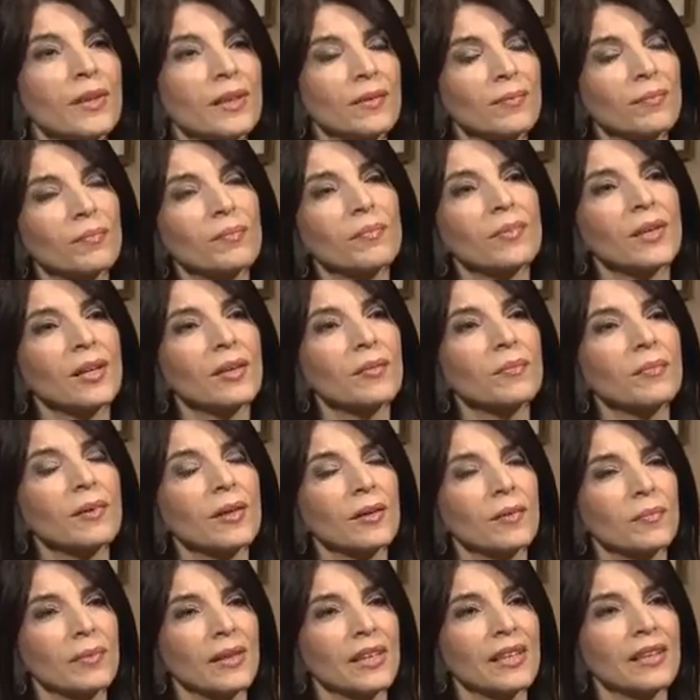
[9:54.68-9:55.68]
But
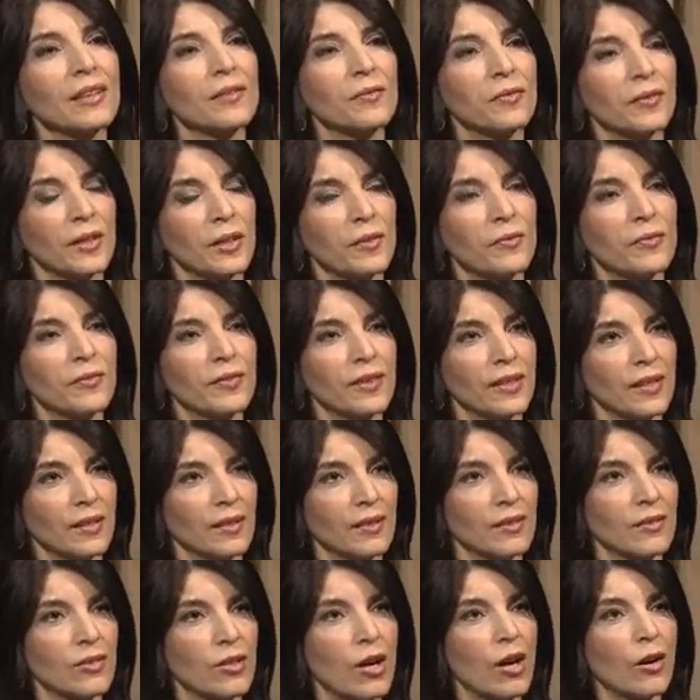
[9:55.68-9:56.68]
if
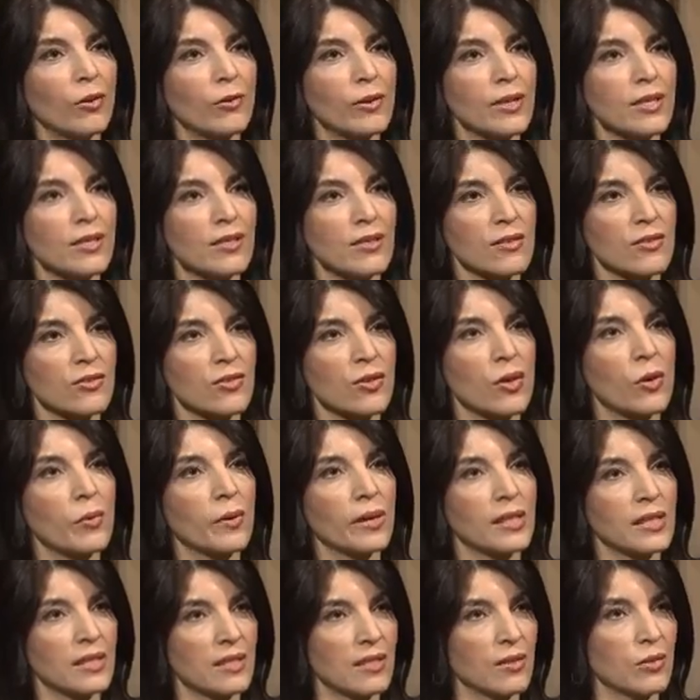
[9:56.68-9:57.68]
the Congress is
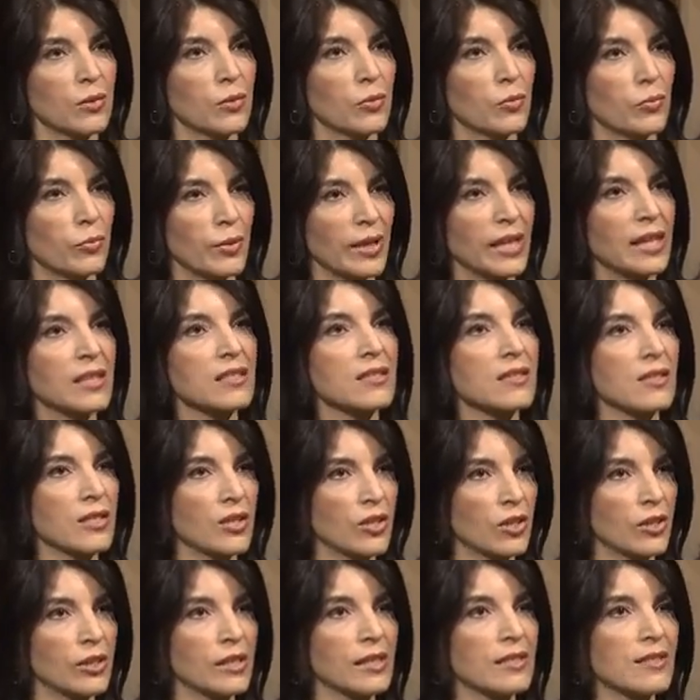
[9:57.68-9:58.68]
going to
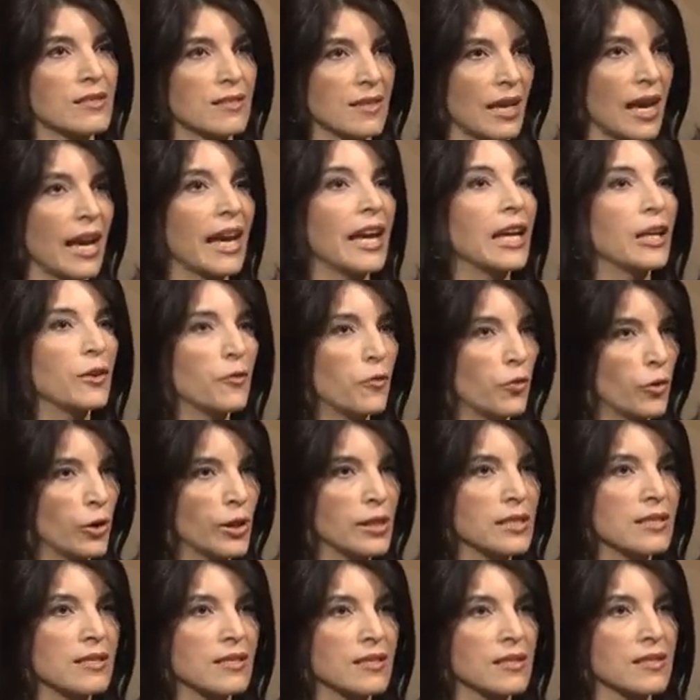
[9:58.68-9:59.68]
reconsider its aid, for
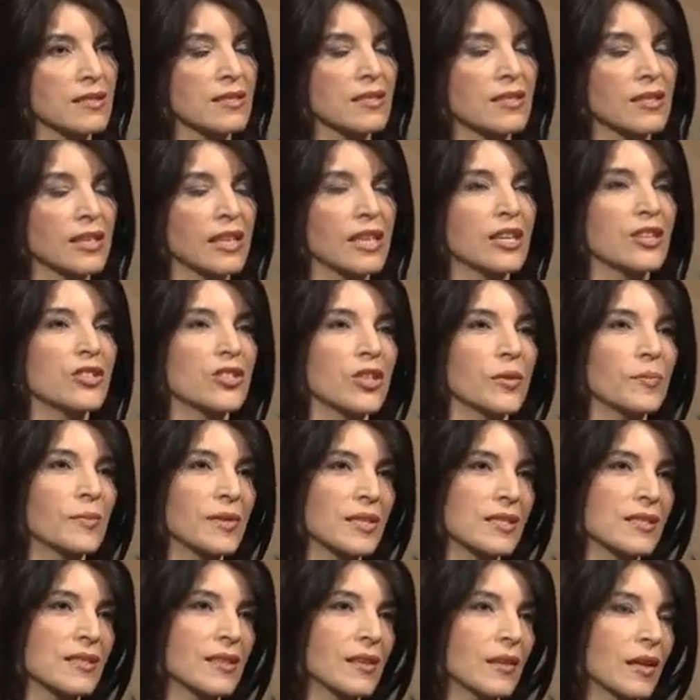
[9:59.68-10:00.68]
instance, to
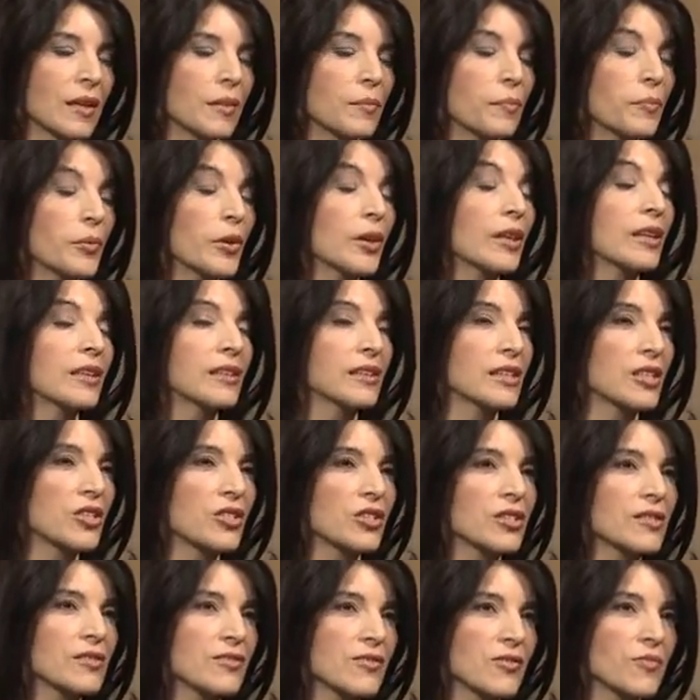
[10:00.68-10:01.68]
Egypt, and put
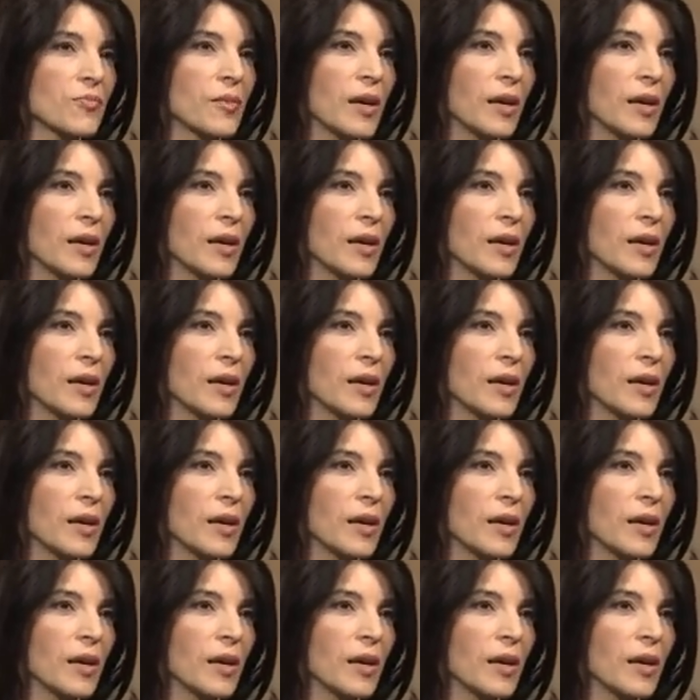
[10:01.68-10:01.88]
conditions,